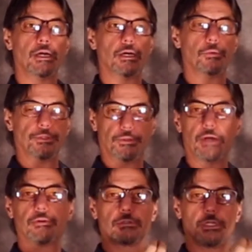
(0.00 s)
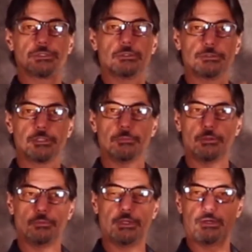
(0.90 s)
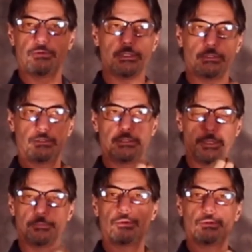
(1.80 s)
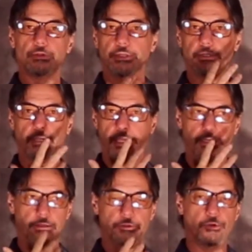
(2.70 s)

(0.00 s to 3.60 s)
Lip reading: when you have a crush on someone, when every little dimple and